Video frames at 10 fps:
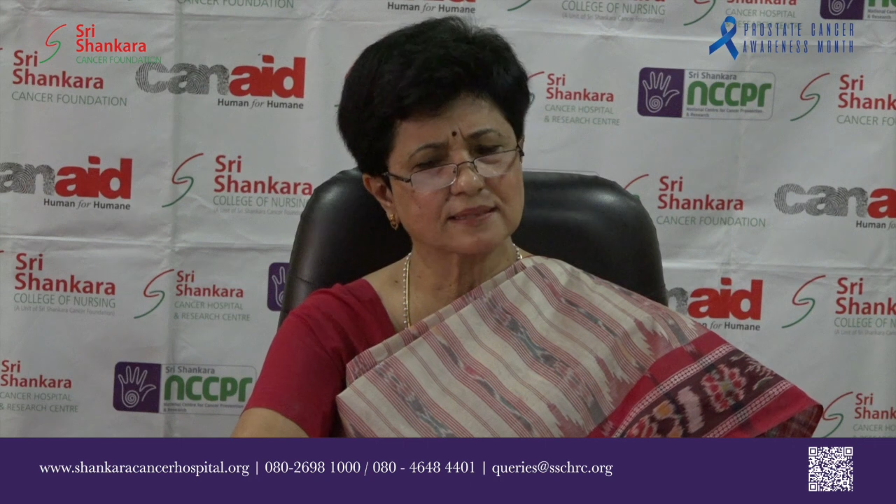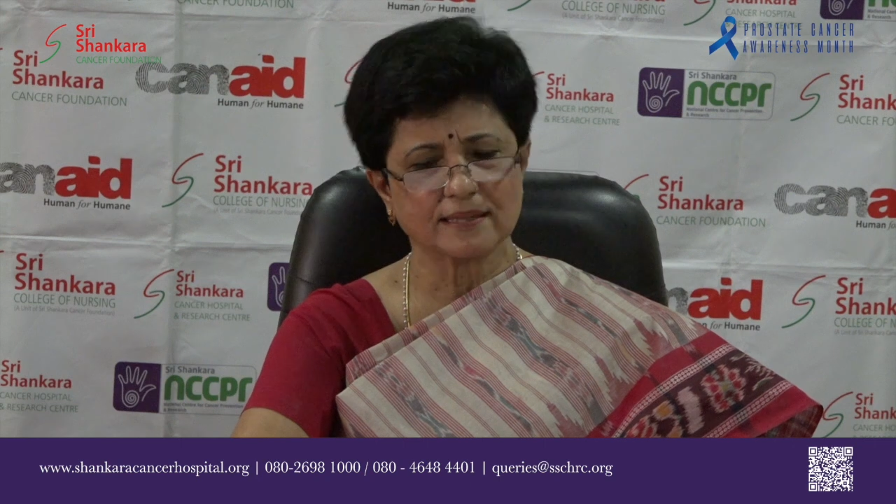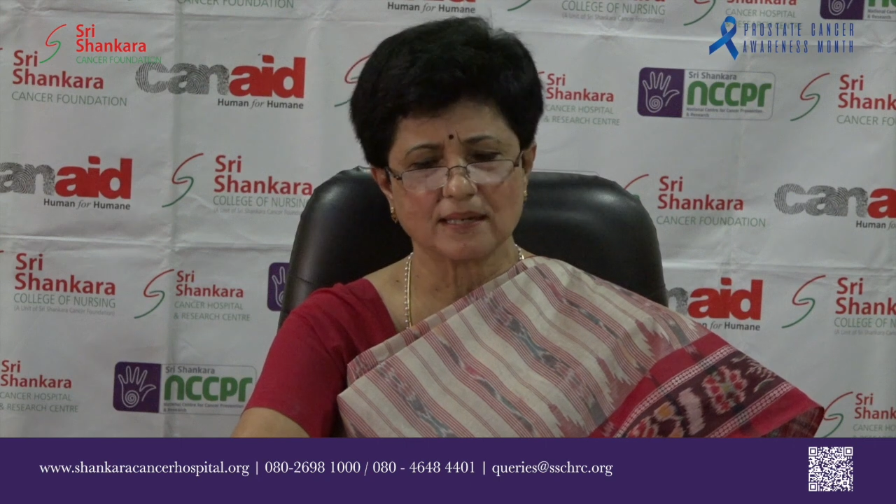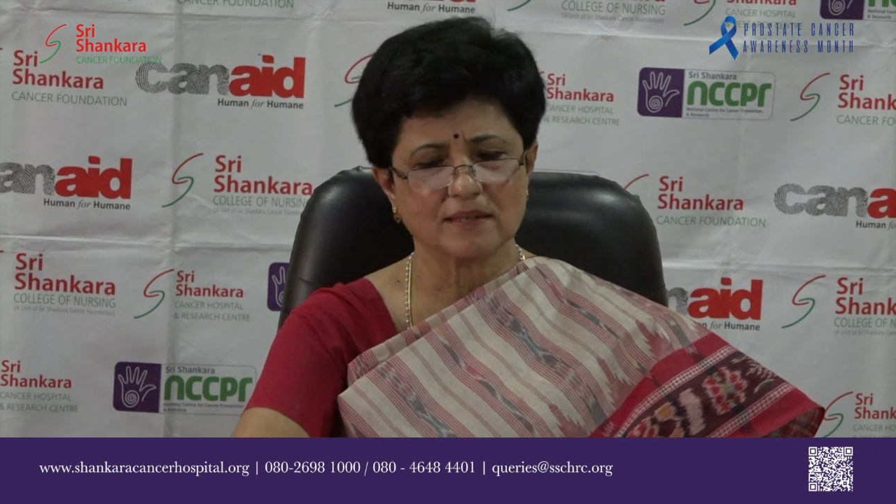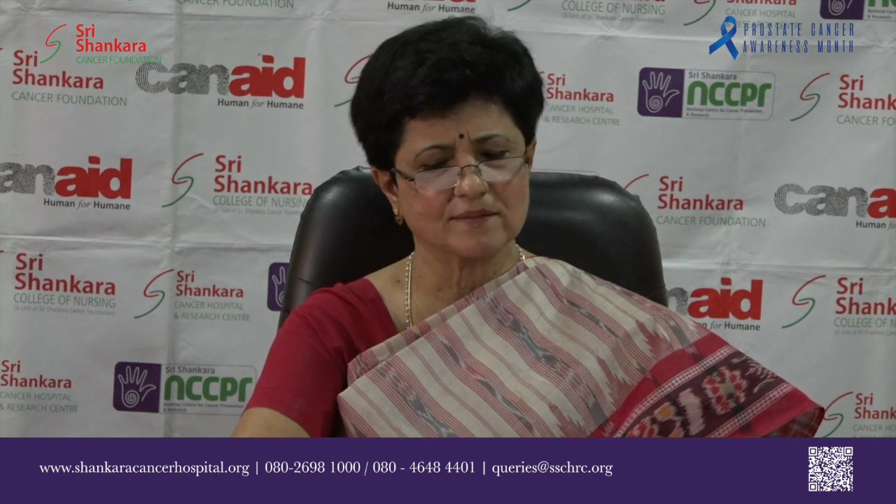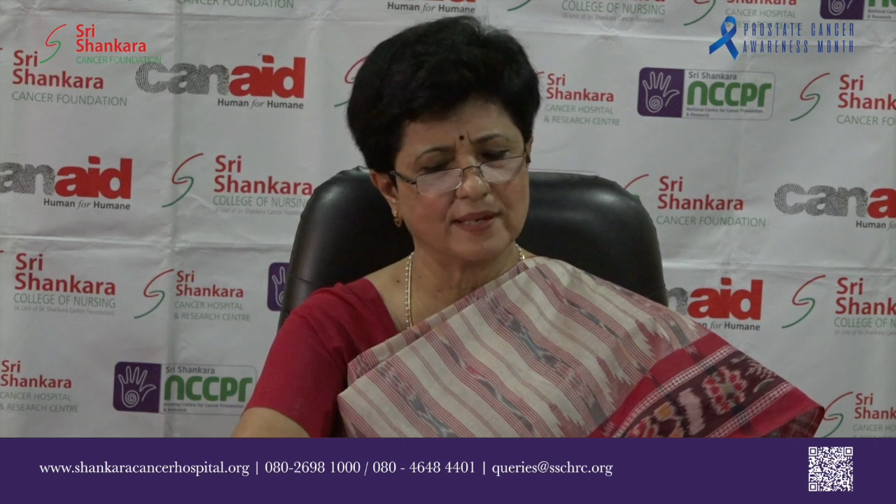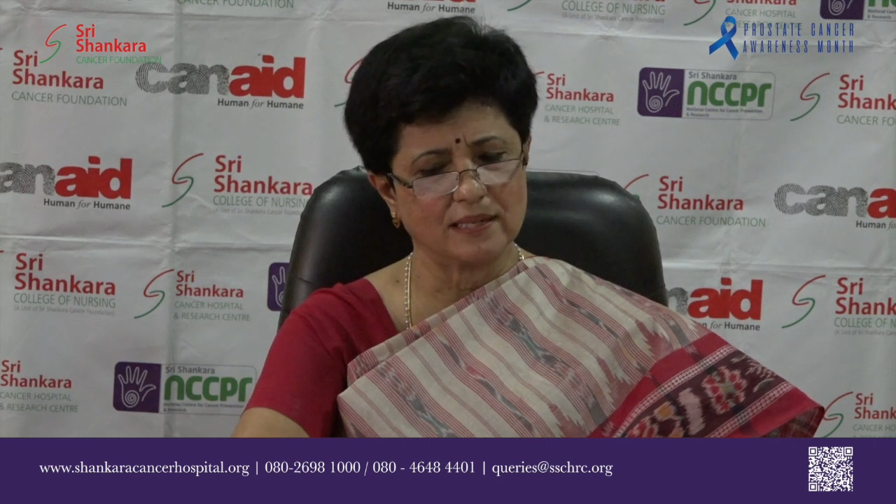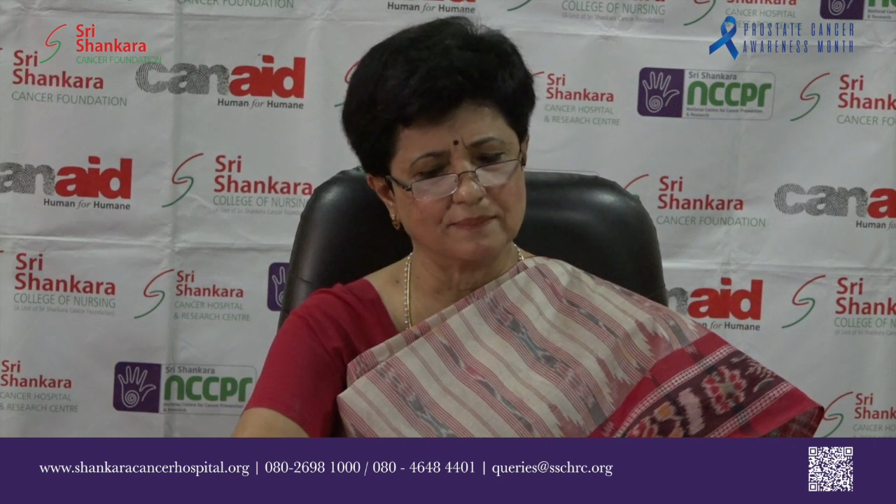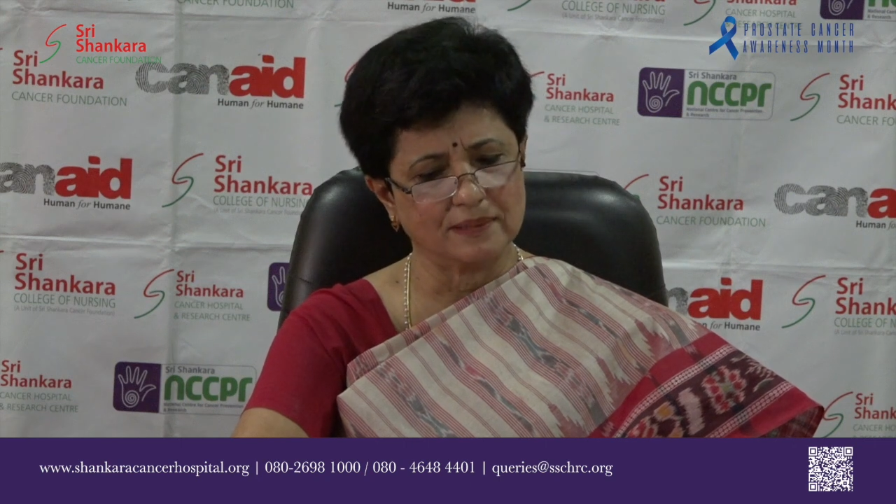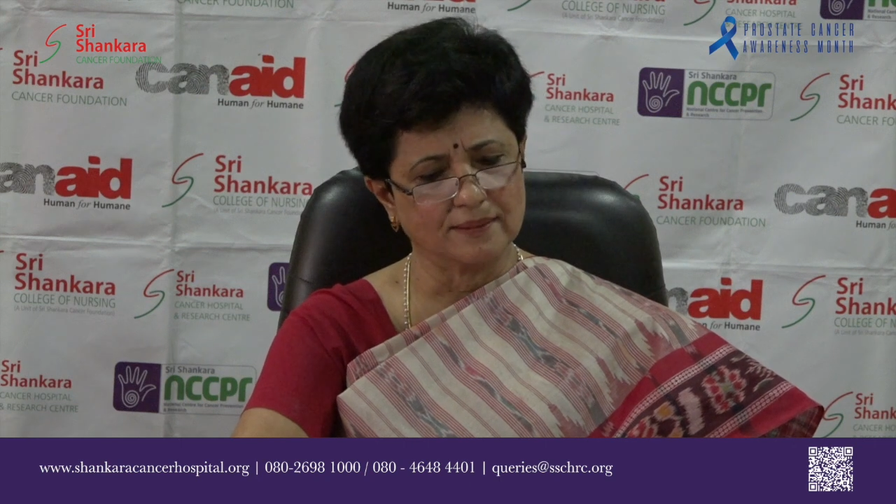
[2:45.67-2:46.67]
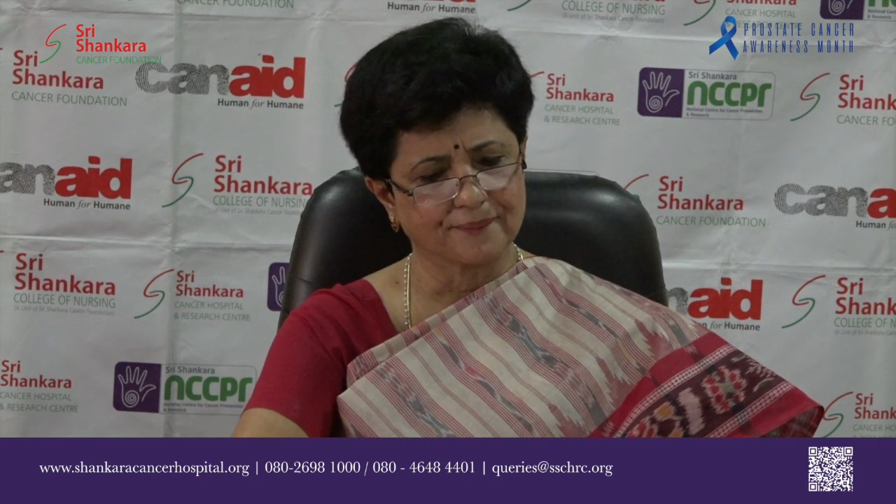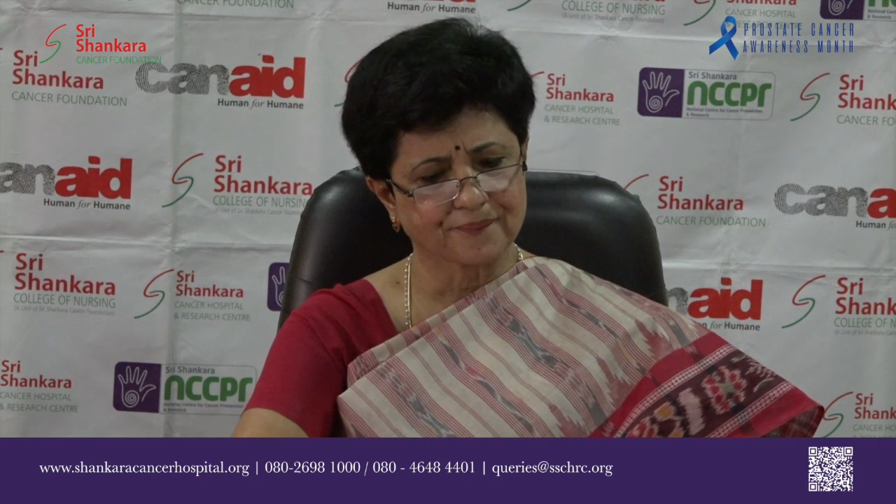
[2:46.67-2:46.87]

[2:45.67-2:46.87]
that are available.